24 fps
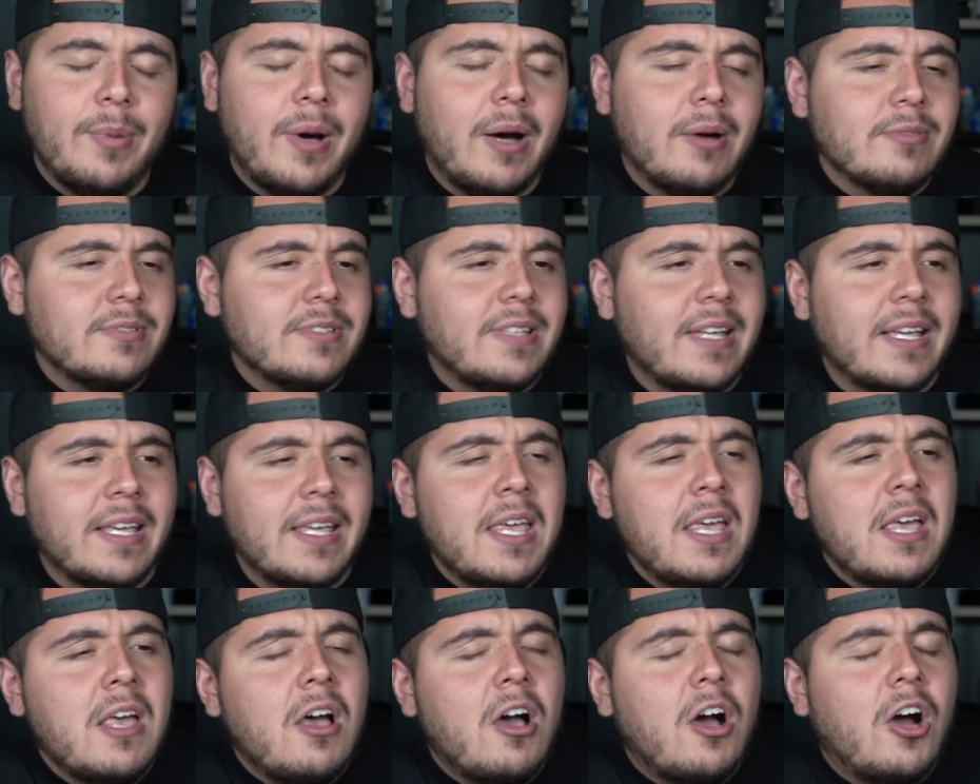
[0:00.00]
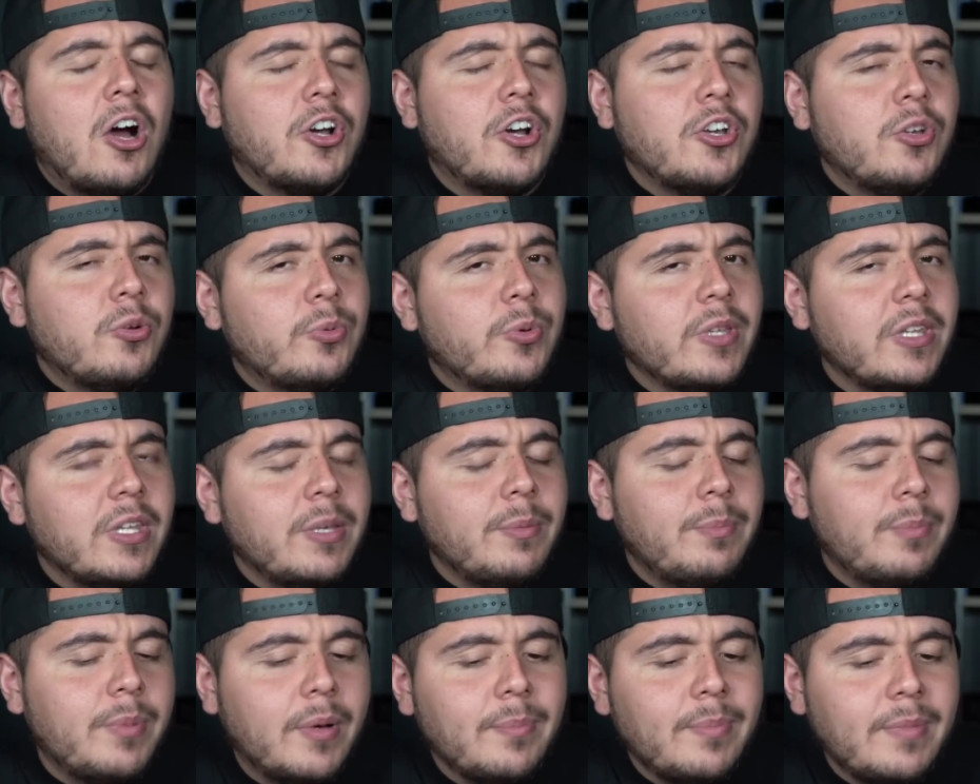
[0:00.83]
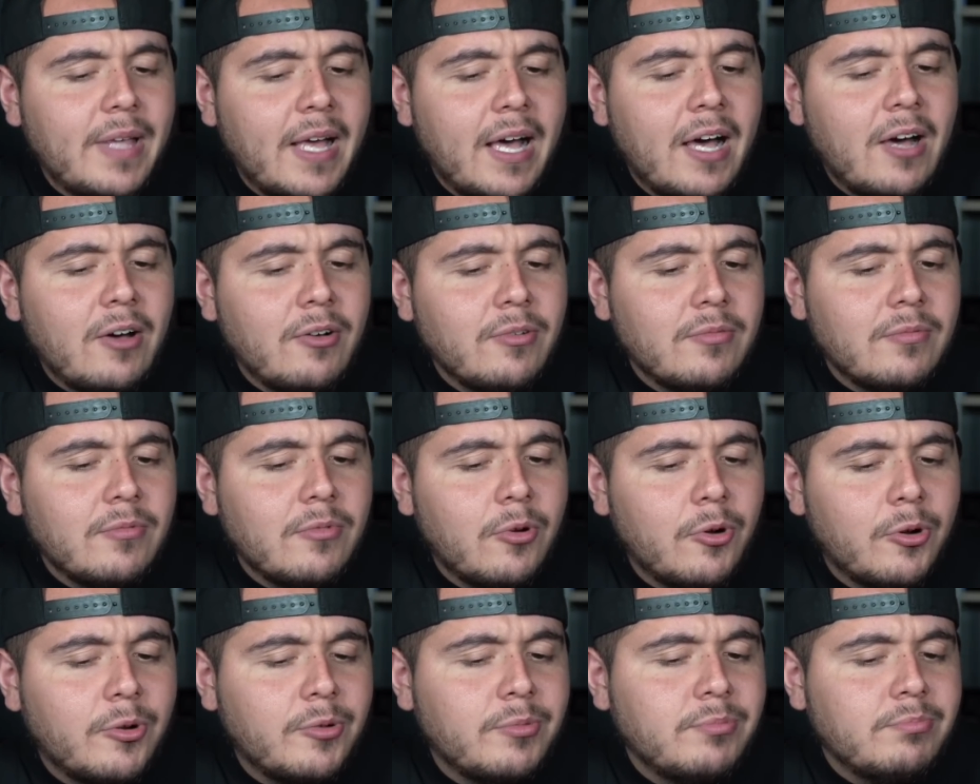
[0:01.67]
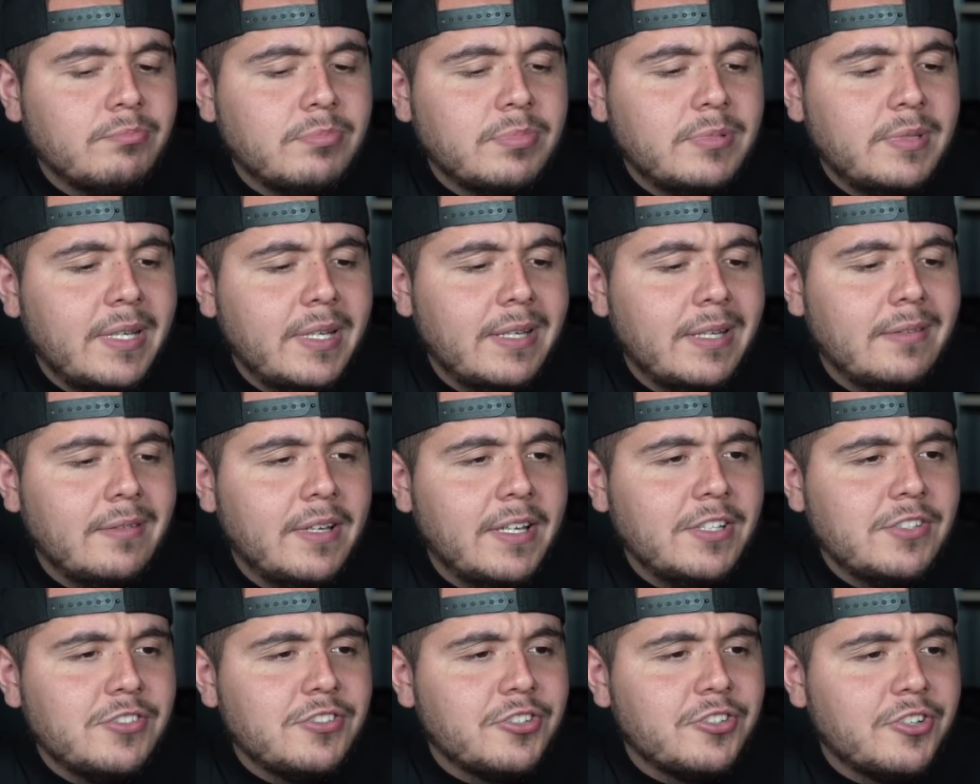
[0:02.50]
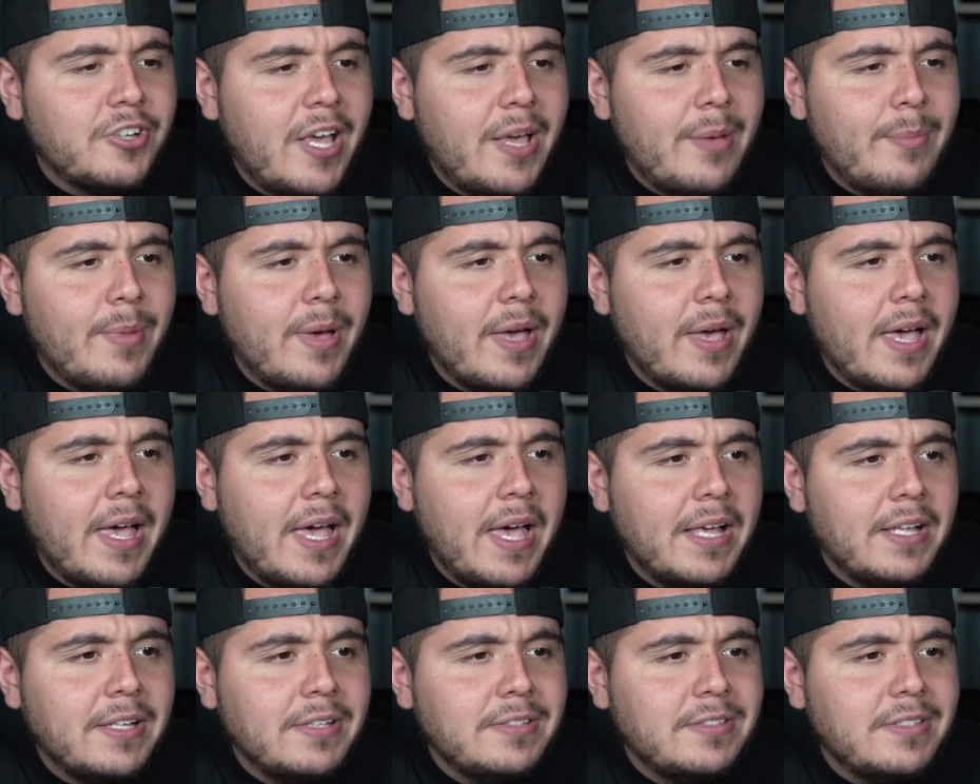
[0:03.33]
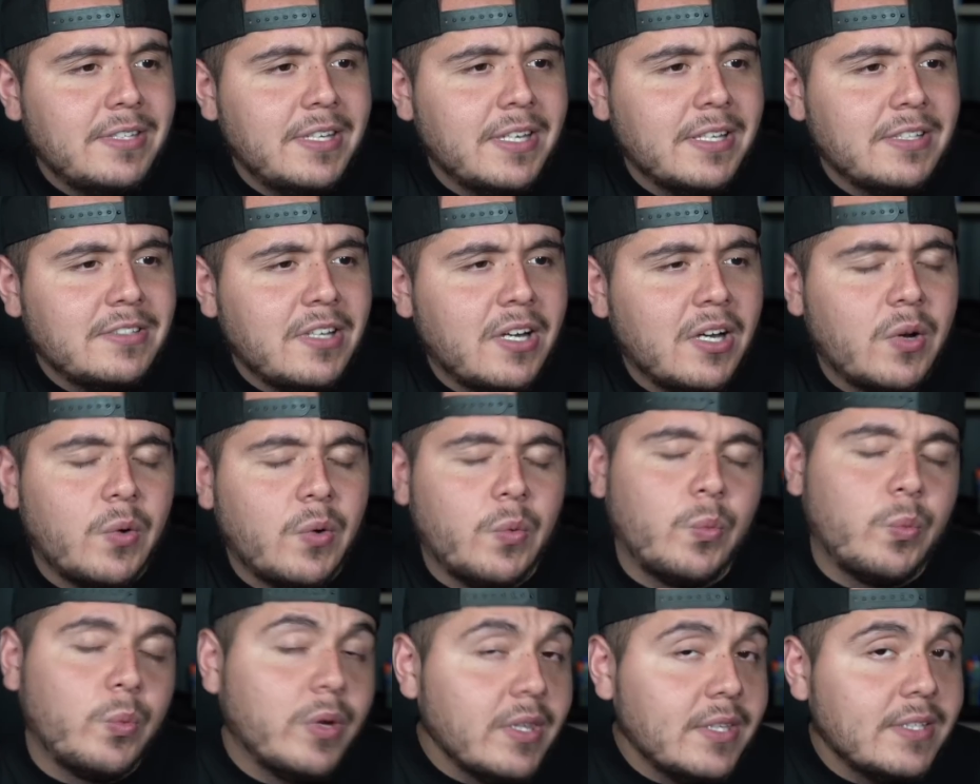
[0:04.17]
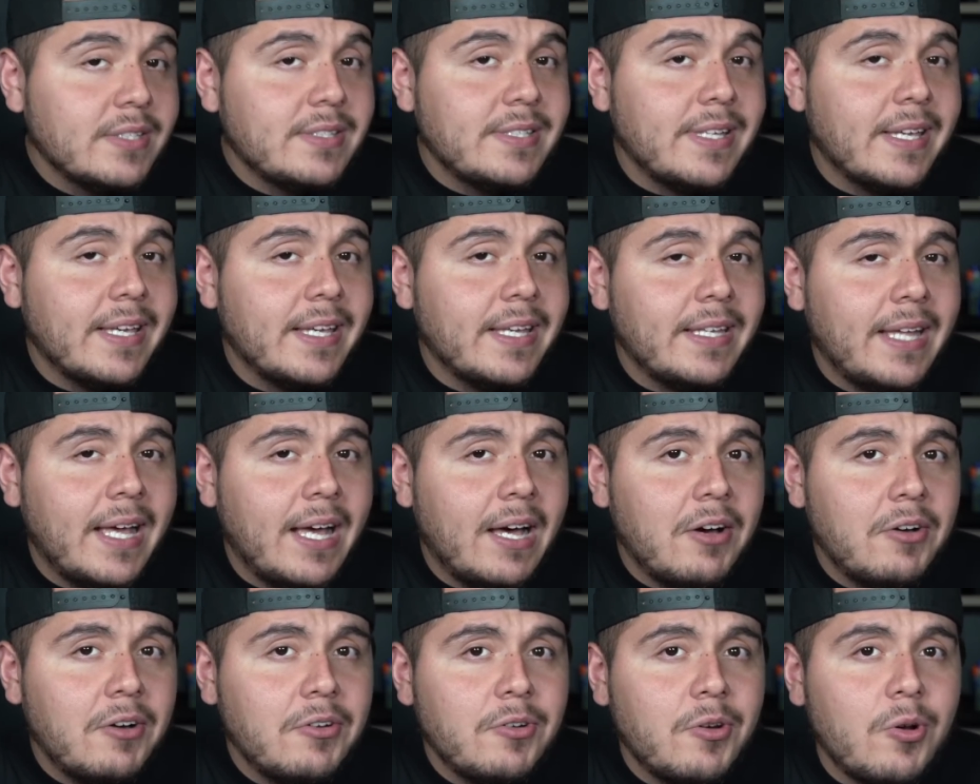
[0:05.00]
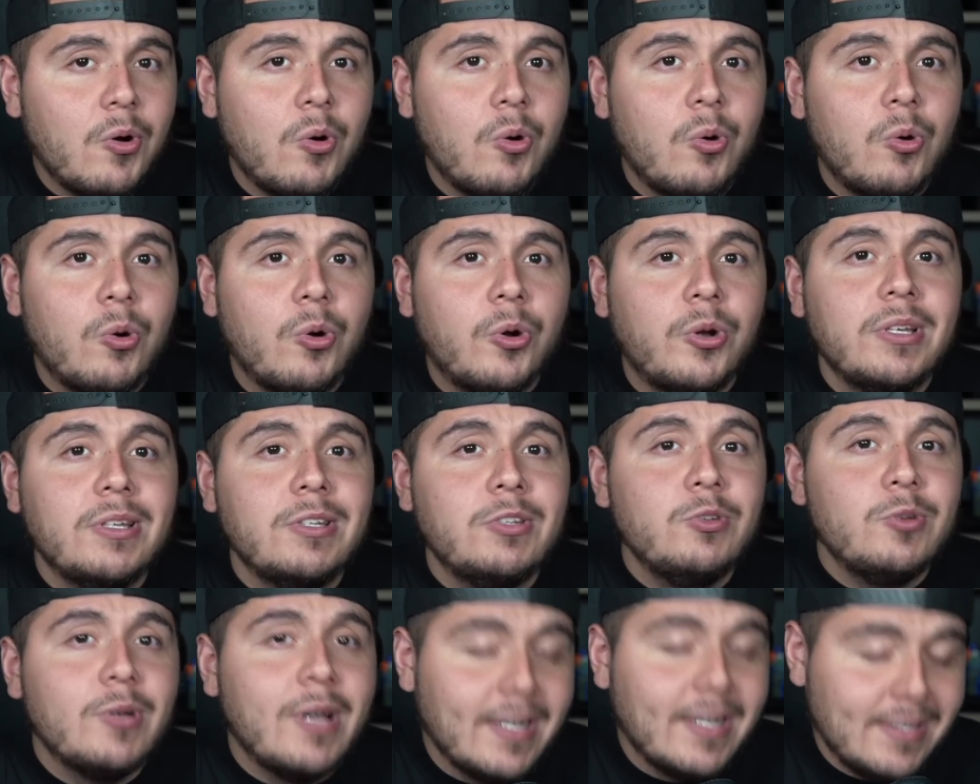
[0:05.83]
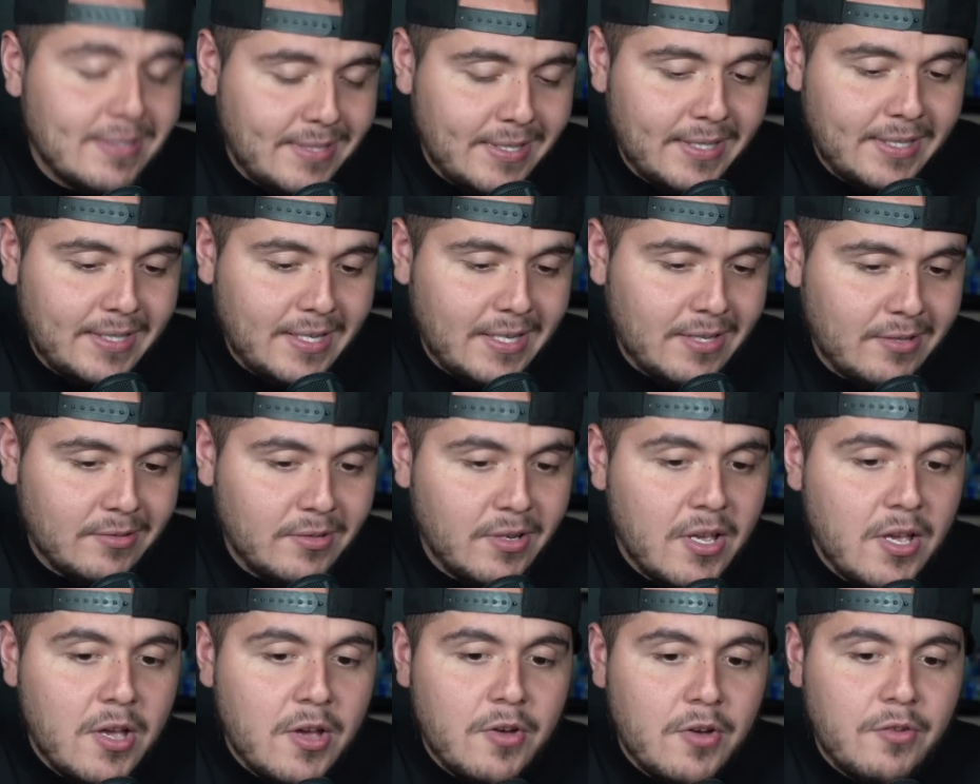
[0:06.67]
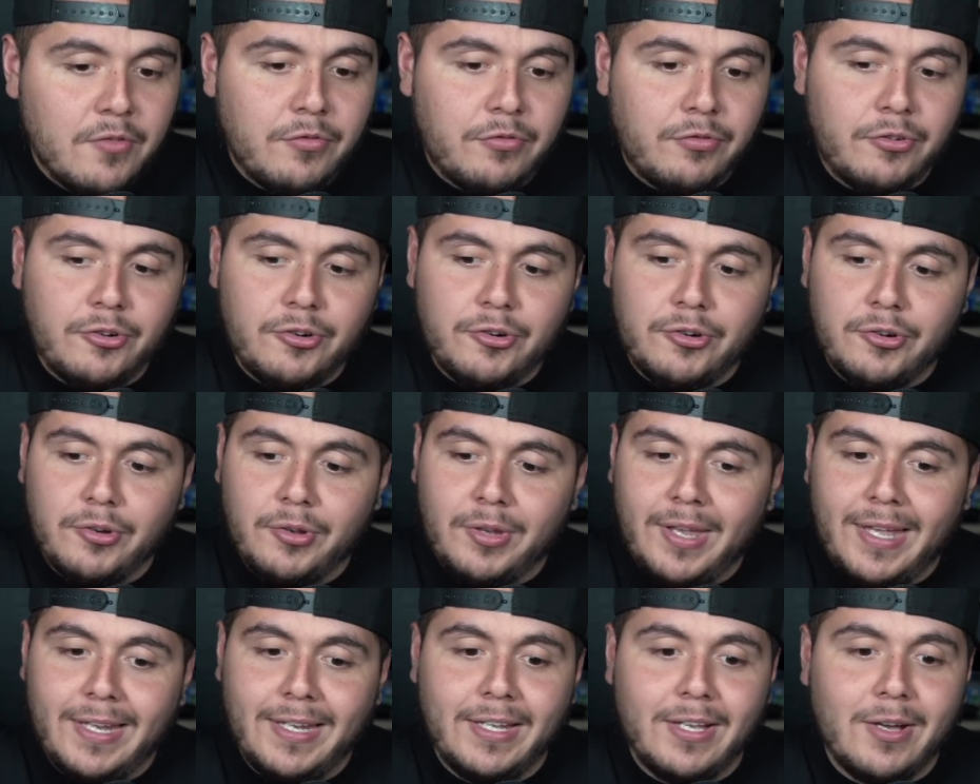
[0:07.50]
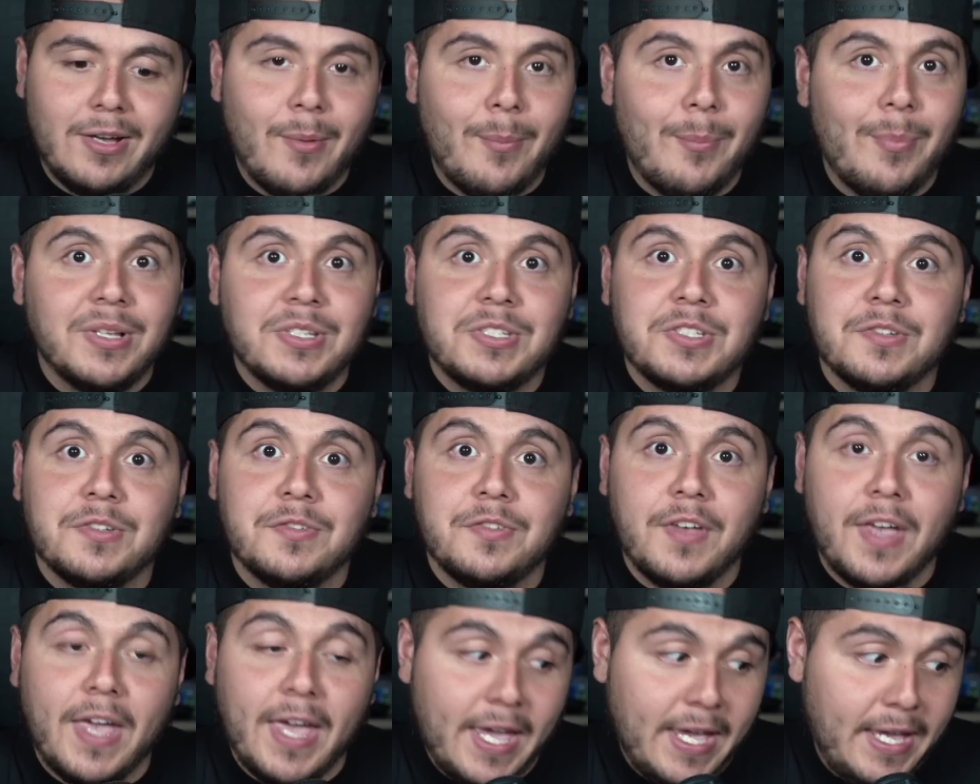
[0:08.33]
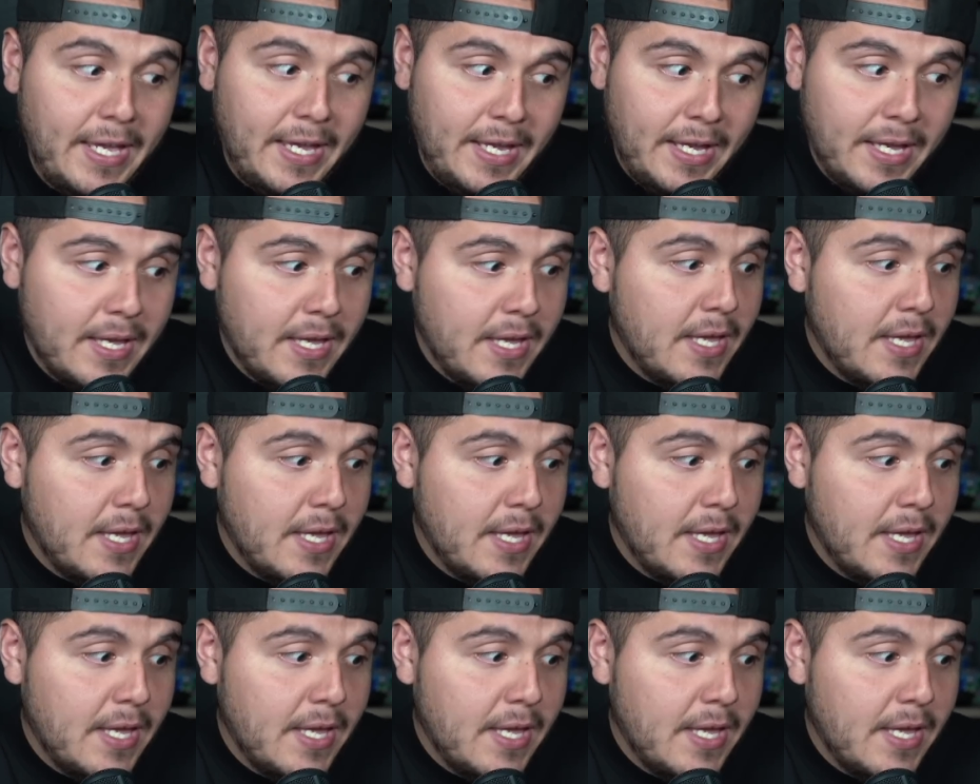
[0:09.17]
But I was like, are you really bummed out, or did Instagram and TikTok really take it down, or did you guys take it down for getting a bunch of hate?